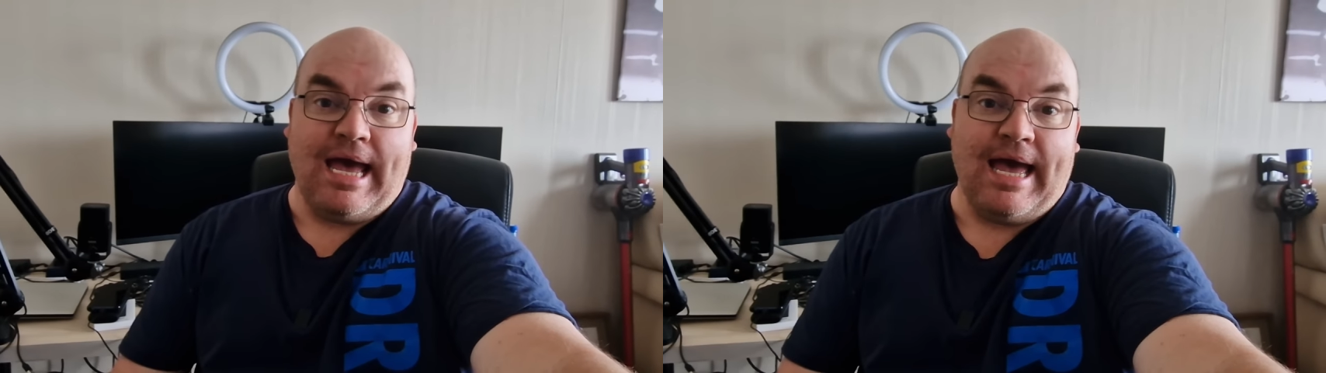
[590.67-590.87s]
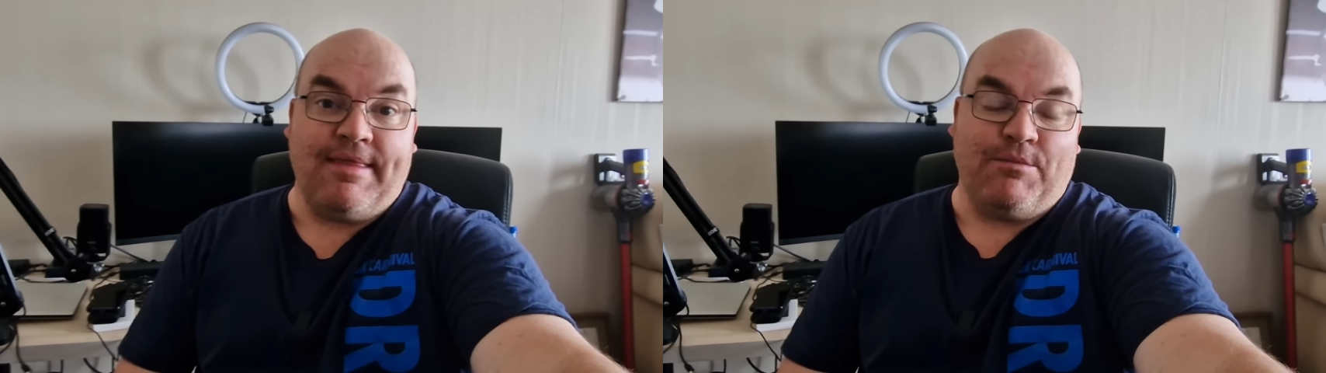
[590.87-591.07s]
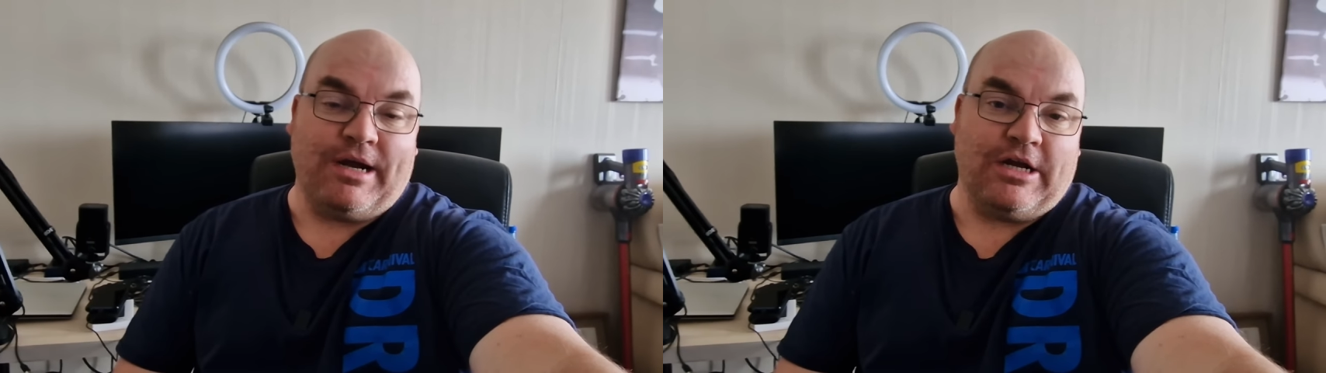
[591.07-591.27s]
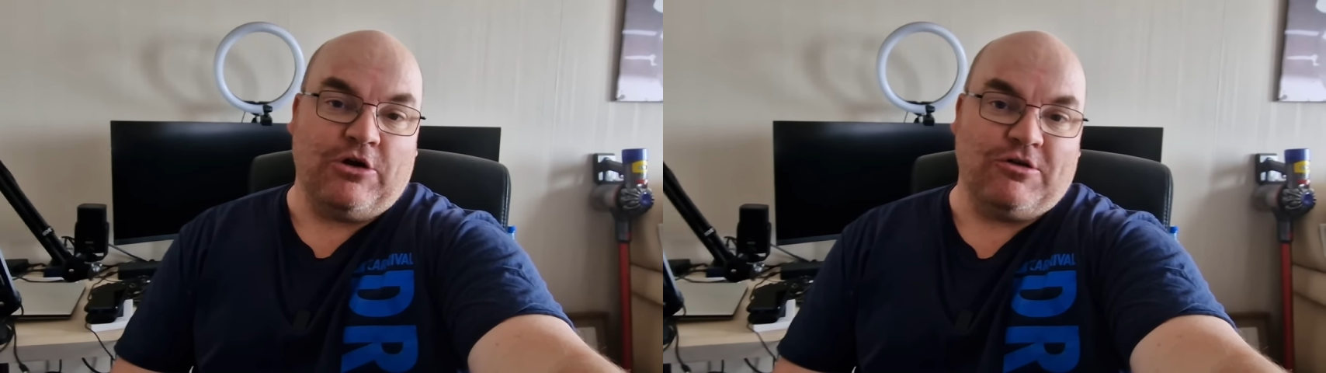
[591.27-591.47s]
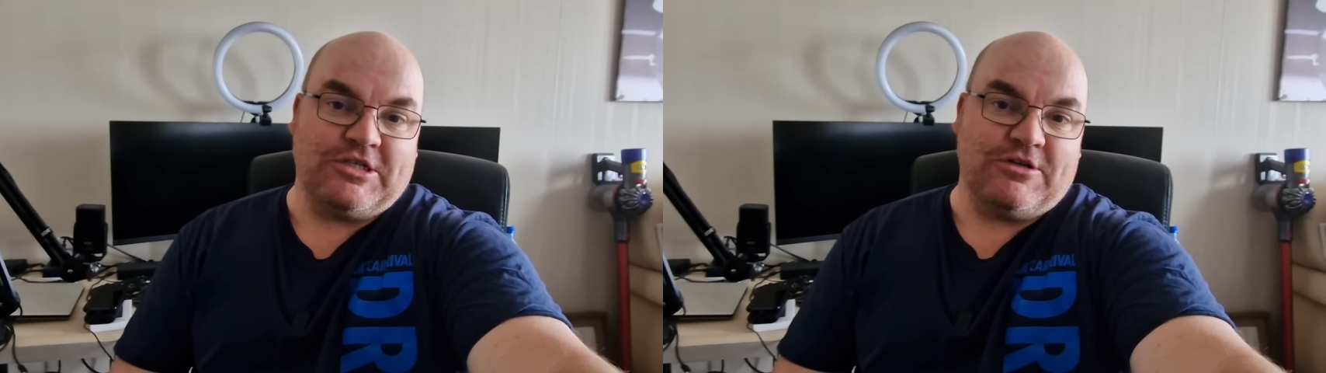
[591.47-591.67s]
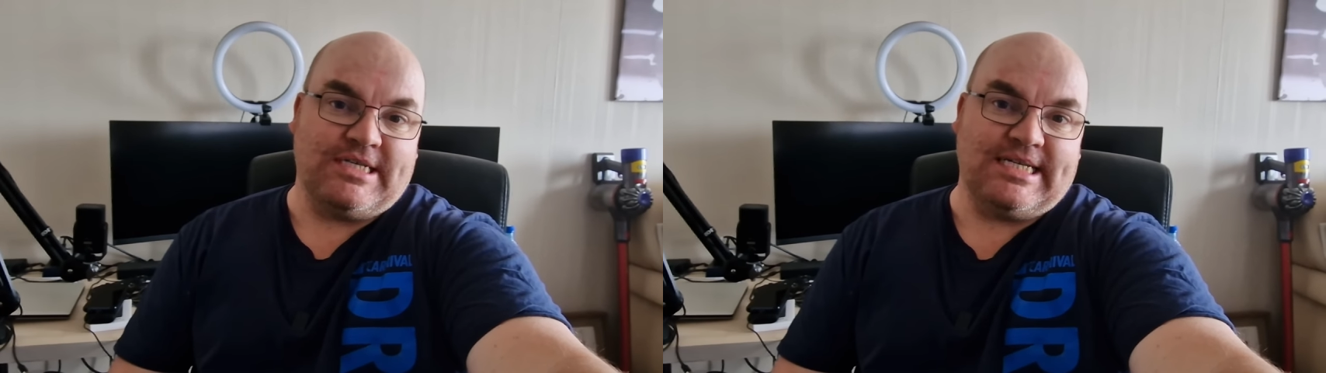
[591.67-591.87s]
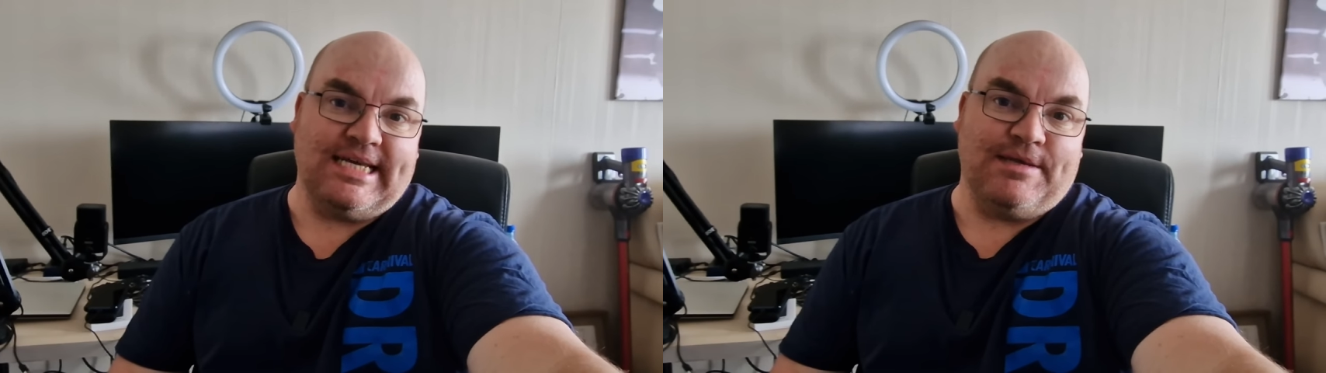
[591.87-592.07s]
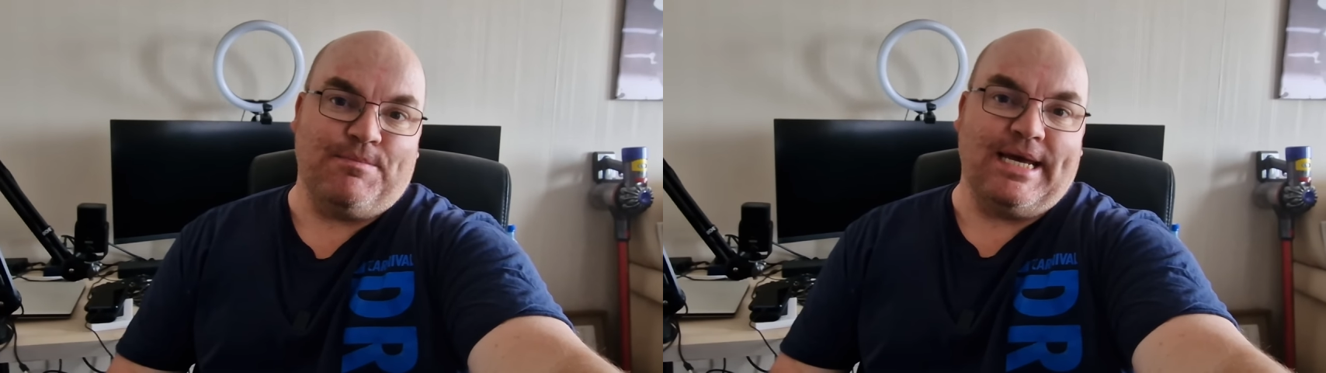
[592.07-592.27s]
and then we're gonna also
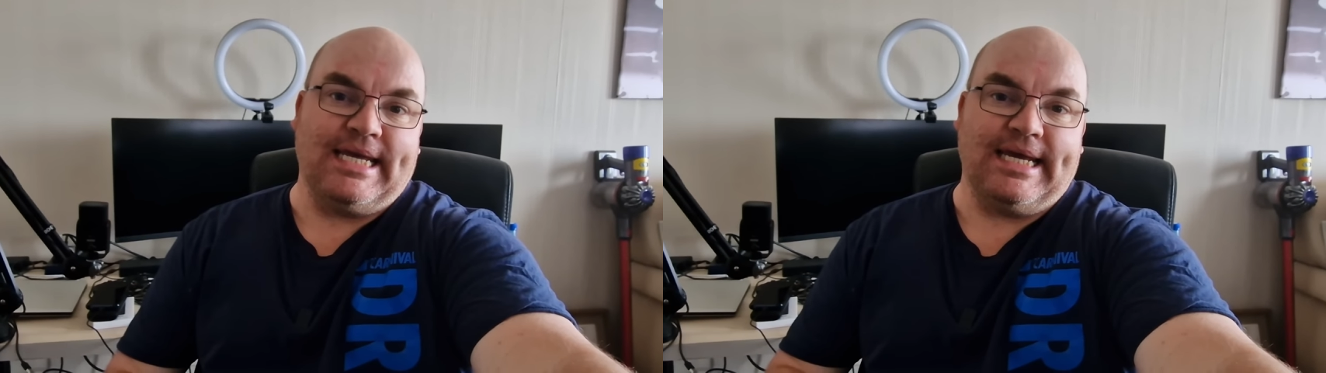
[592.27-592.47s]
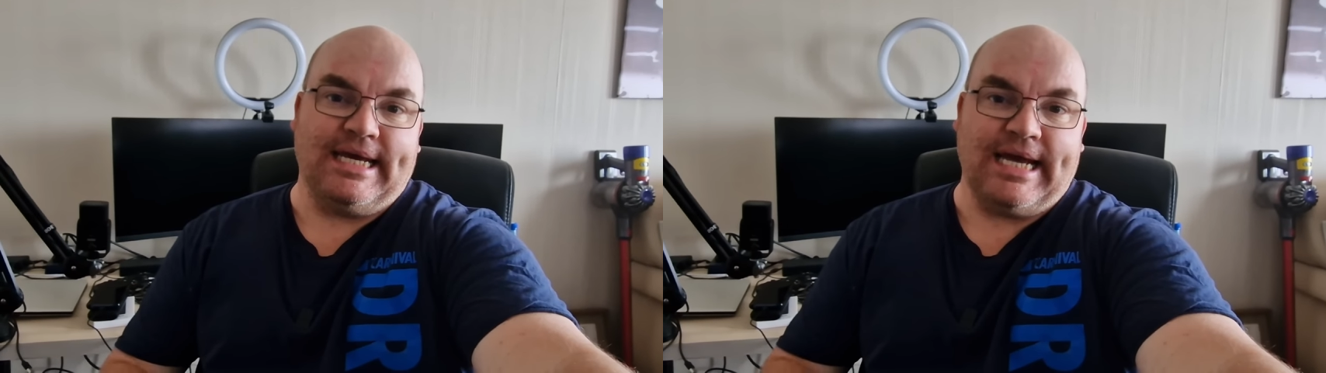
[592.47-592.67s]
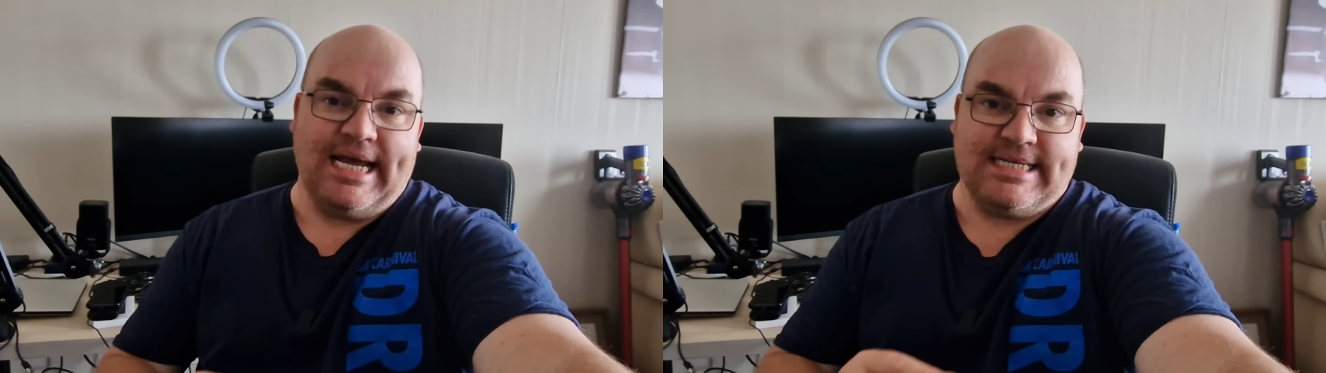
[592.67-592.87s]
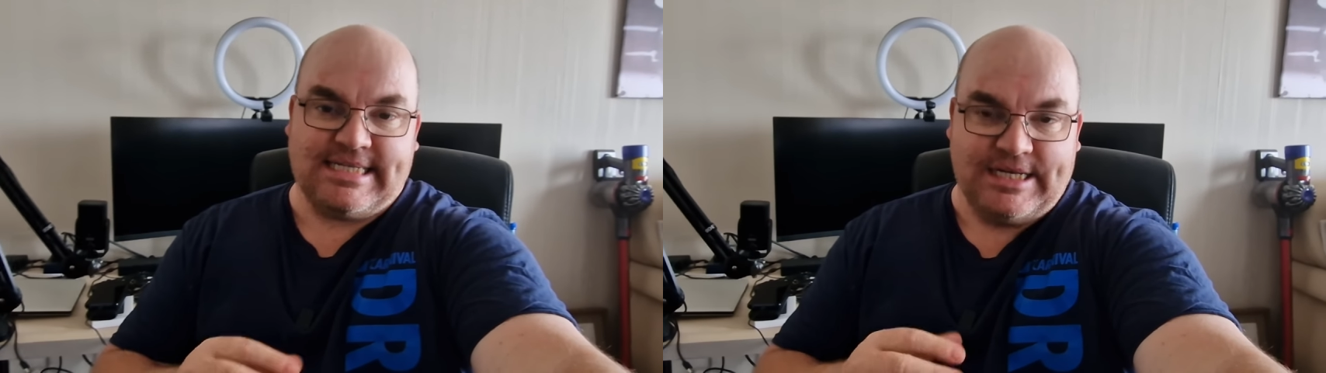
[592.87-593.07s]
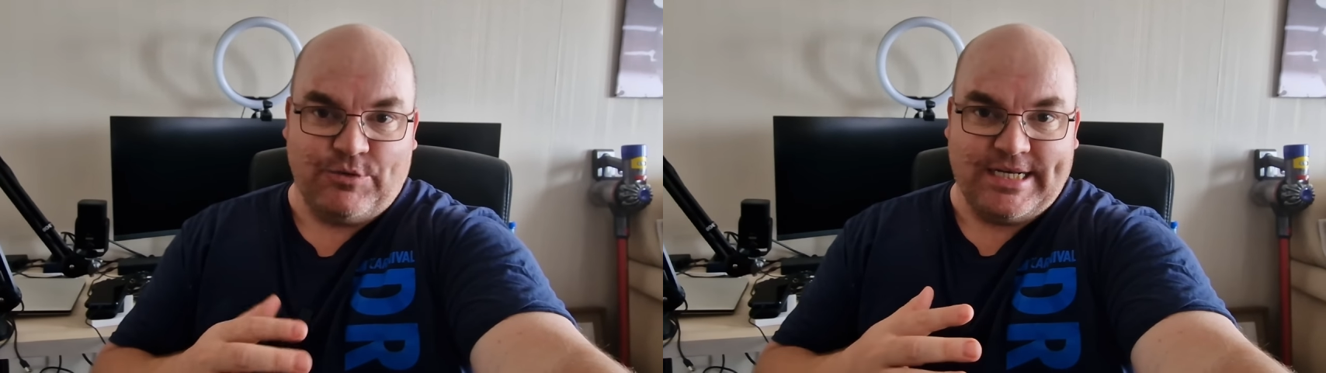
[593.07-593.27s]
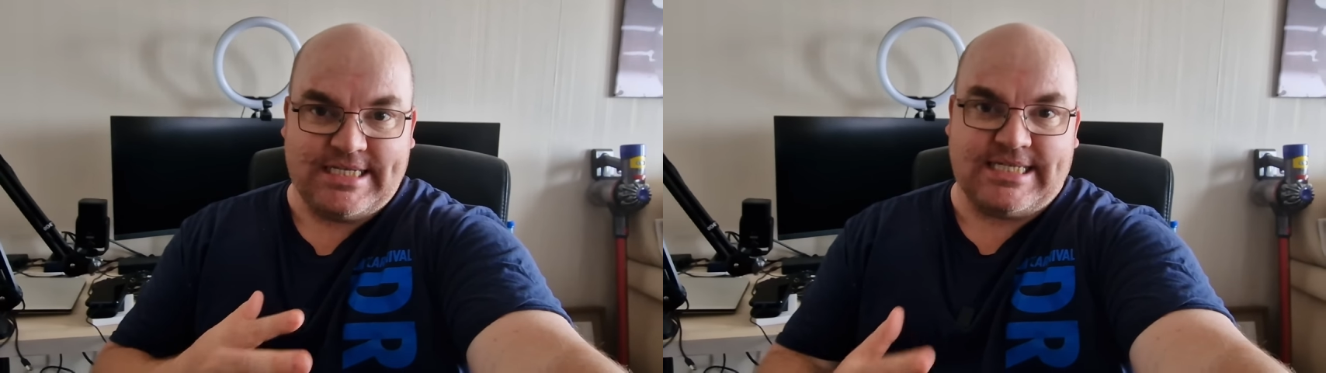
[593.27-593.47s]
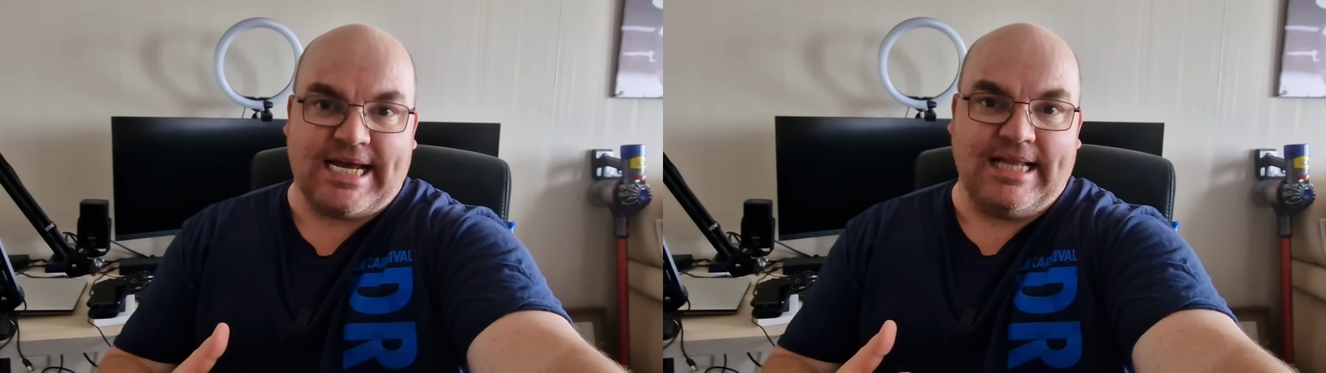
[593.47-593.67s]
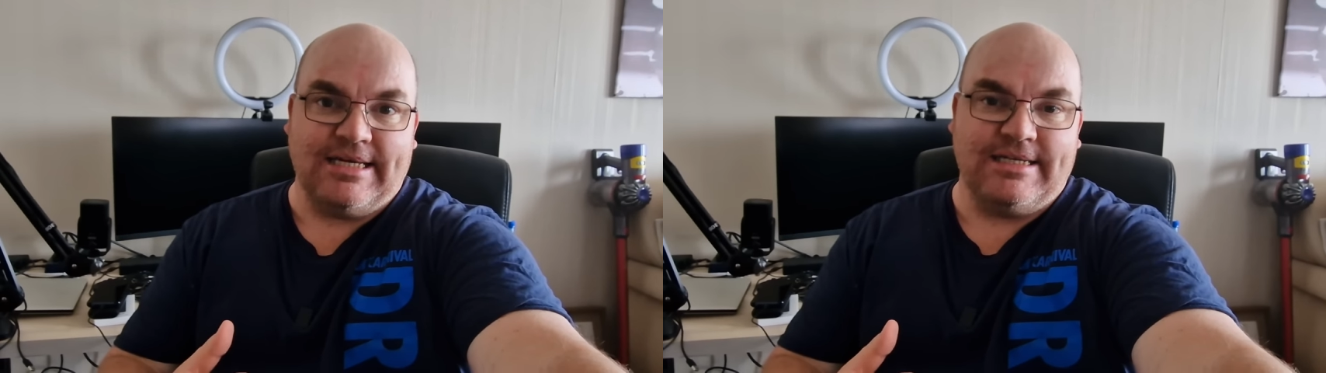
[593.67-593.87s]
see them making a seaweed
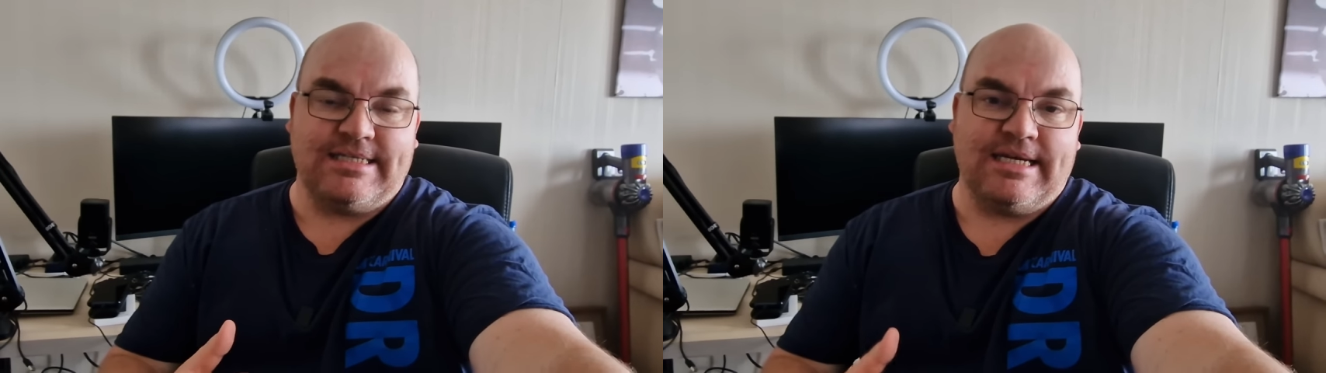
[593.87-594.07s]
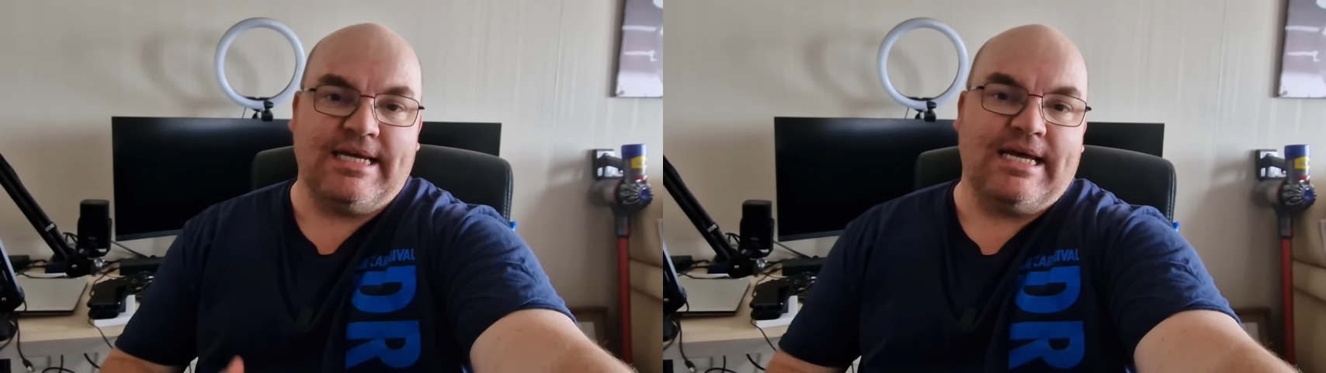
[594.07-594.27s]
salad,